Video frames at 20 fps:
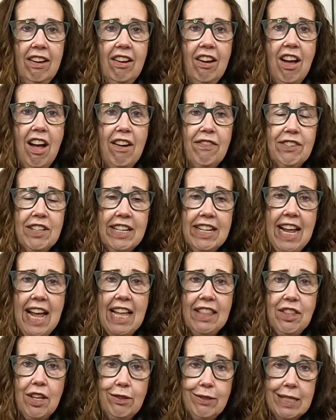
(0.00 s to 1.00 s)
often
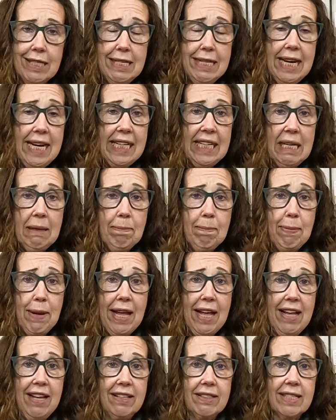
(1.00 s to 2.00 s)
had those knitting
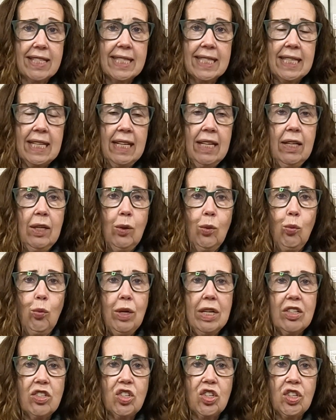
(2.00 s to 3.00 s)
belts,
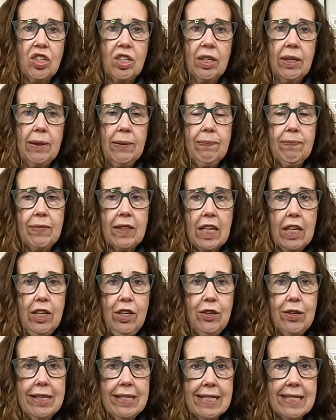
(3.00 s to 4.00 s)
which
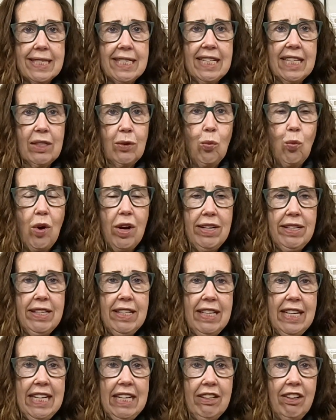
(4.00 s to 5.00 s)
you could stick one
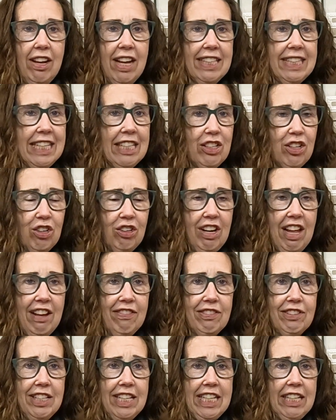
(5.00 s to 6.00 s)
needle, I think your
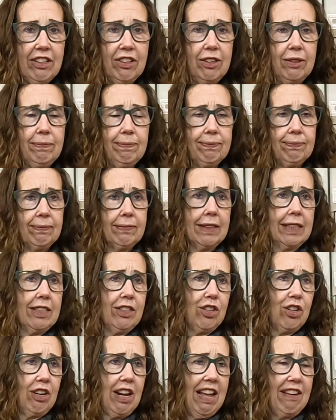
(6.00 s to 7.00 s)
left needle
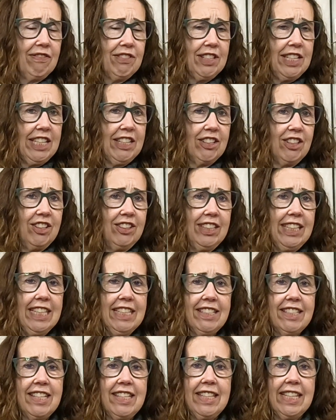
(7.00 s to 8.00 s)

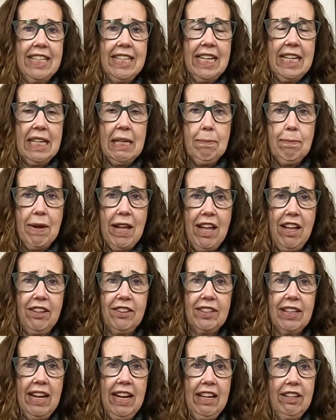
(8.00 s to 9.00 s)
into the knitting
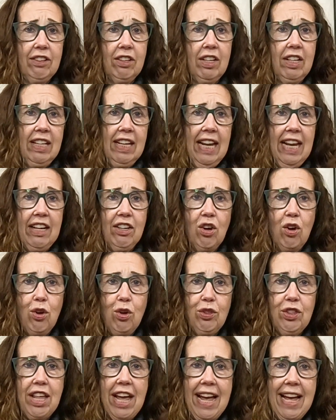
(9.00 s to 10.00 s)
belt and
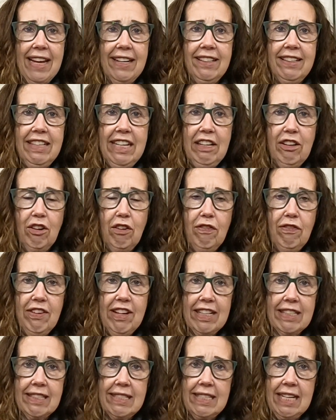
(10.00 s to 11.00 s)
hold that needle
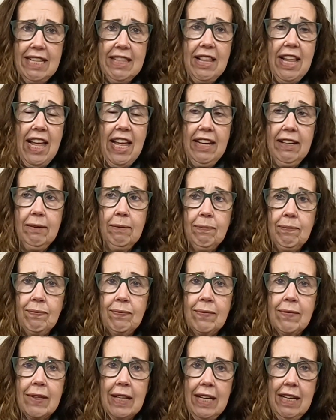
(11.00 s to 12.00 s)
fixed and then
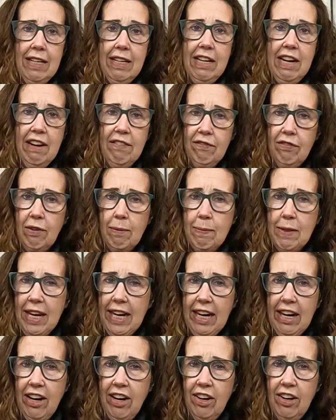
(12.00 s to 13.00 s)
knit from
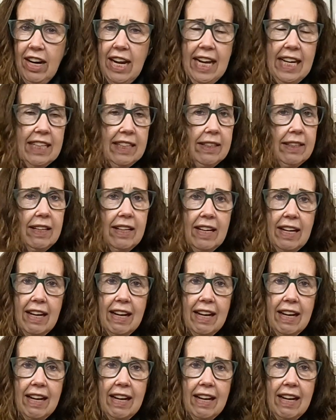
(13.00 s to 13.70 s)
there. And